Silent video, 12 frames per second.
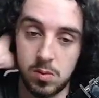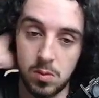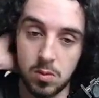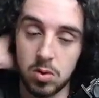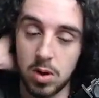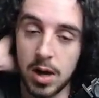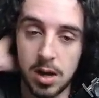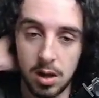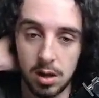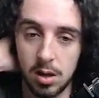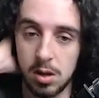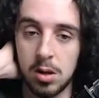Okay.
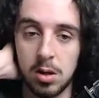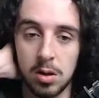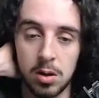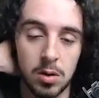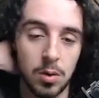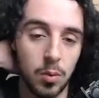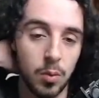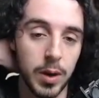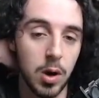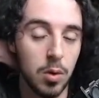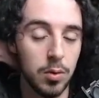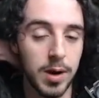We
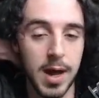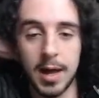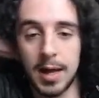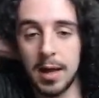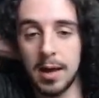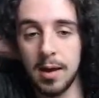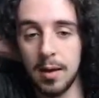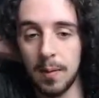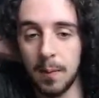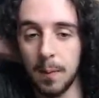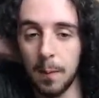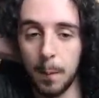going down here?
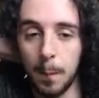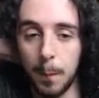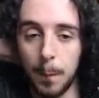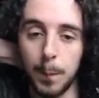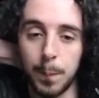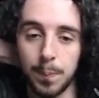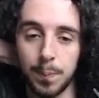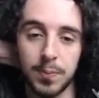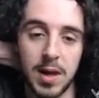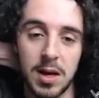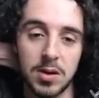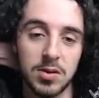
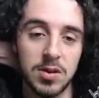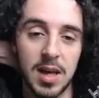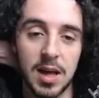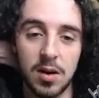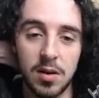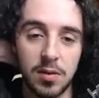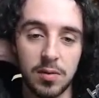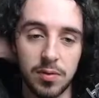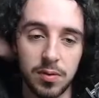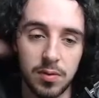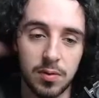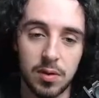down to the end of
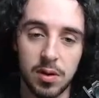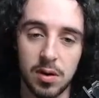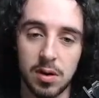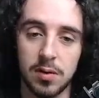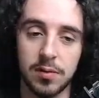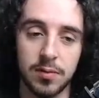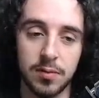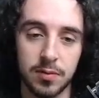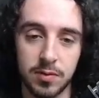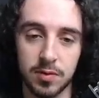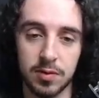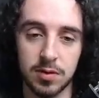the
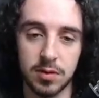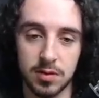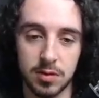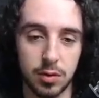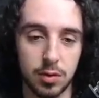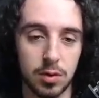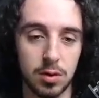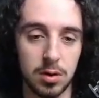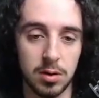tunnel.